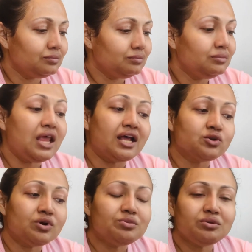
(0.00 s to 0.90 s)
That's
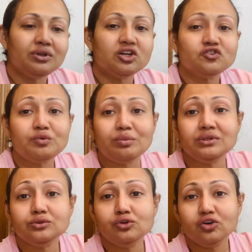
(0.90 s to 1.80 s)
why maybe lots of people
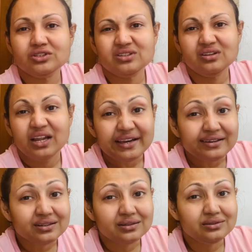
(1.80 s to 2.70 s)
do not
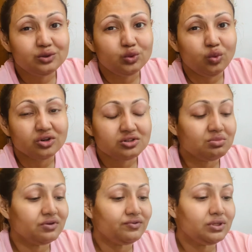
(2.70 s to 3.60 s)
like to watch
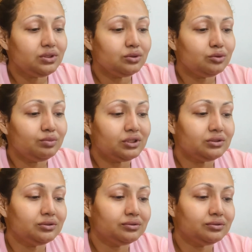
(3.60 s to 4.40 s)
my video, but